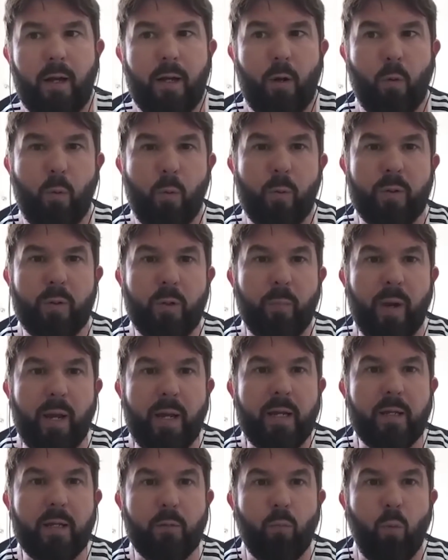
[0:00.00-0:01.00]
we were
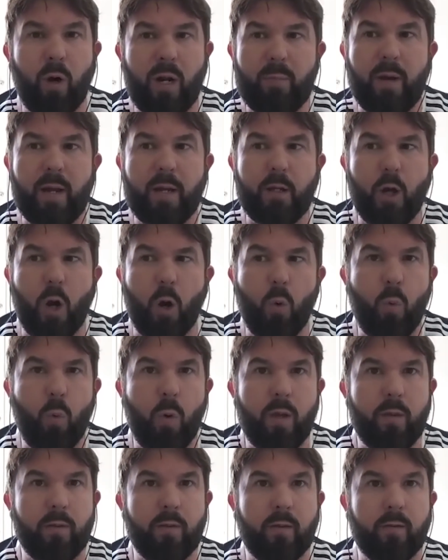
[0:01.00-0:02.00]
debating what he might go
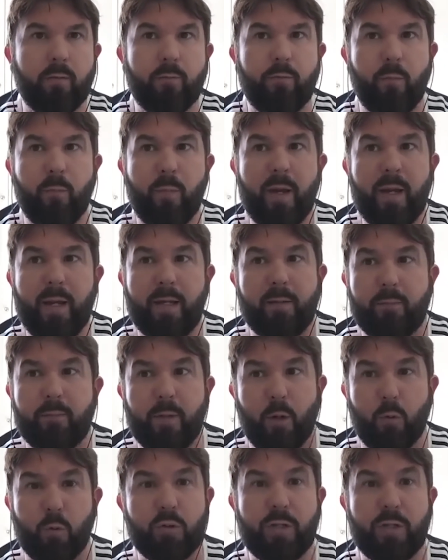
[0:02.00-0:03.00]
with. And for me,
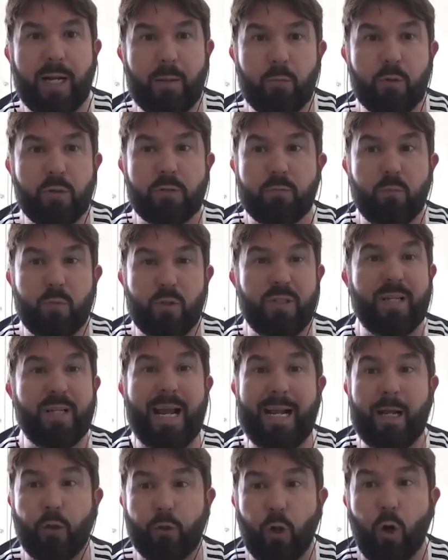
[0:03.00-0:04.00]
Salah was
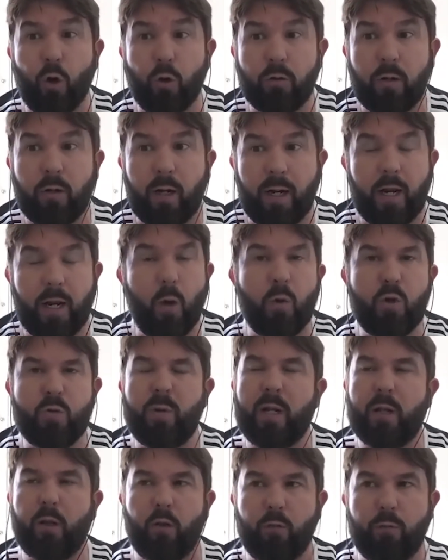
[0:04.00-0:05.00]
nailed on. And I know he's
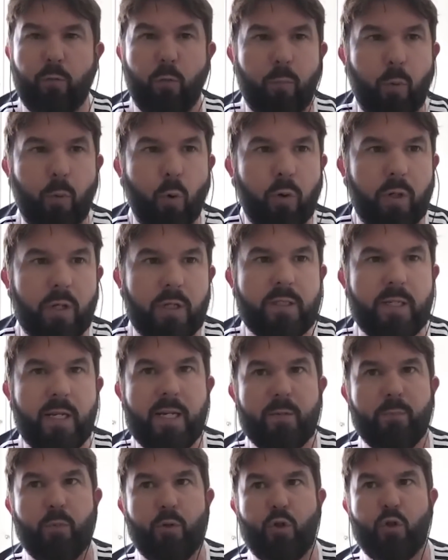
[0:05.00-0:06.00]
played a lot of football this
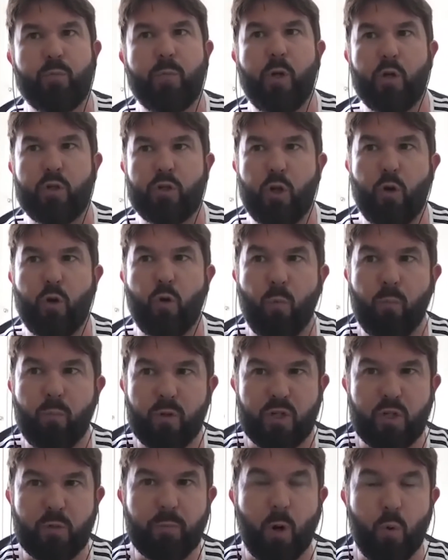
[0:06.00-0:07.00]
season, but just because of the
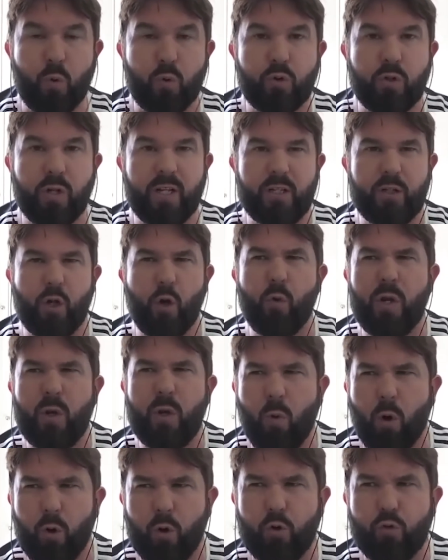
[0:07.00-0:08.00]
numbers he's posting, he's the only
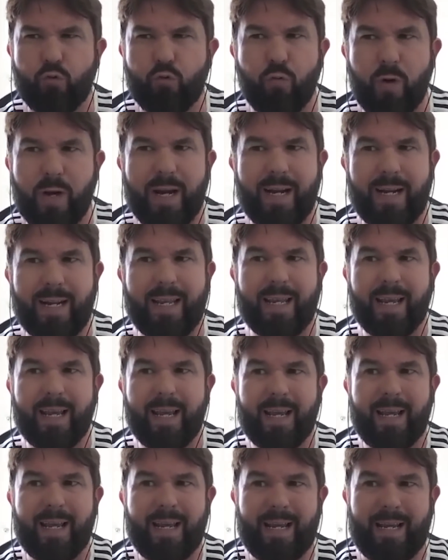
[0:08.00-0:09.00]
one who's really
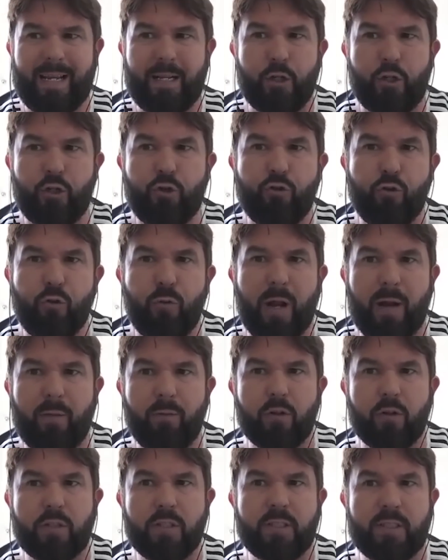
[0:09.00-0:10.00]
hit his true
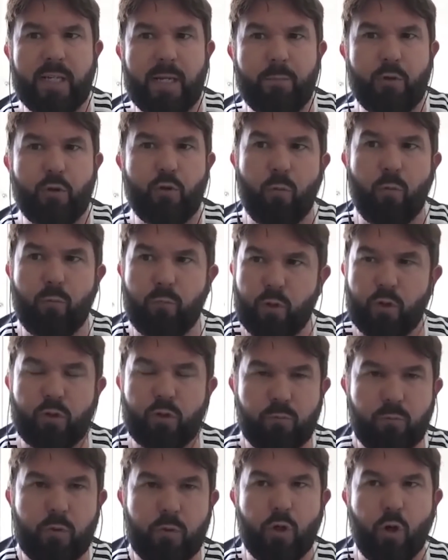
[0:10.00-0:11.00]
levels in terms of
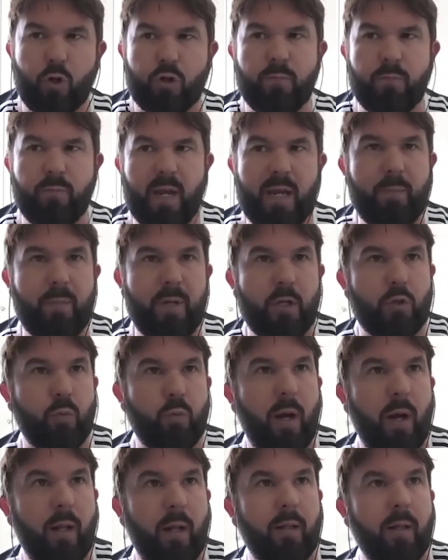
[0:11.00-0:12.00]
numbers. Jota maybe as
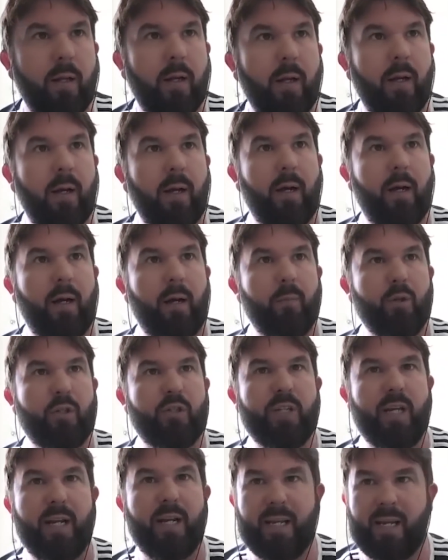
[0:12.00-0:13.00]
well. But
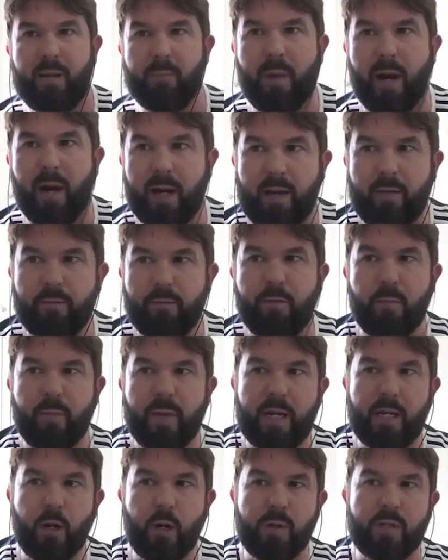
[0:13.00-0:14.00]
certainly in Mane and
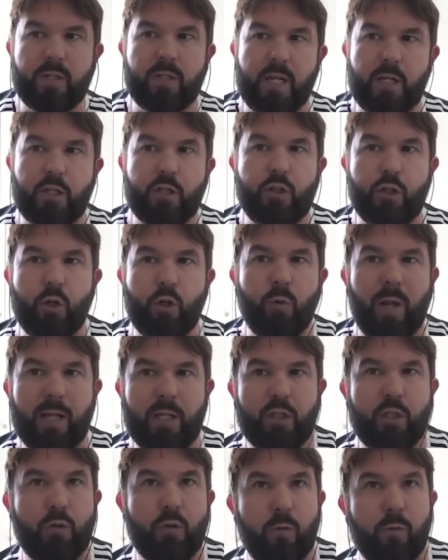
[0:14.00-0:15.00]
Firmino, it's two
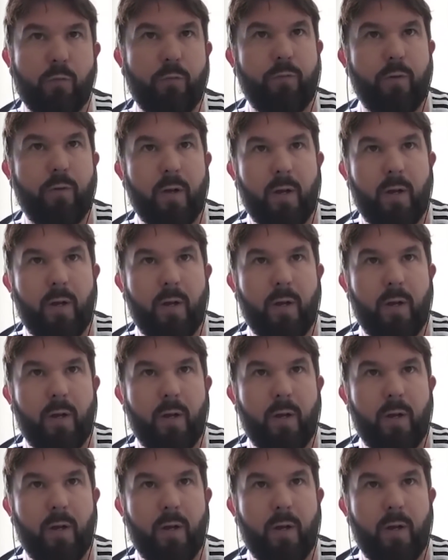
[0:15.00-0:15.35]
lads who have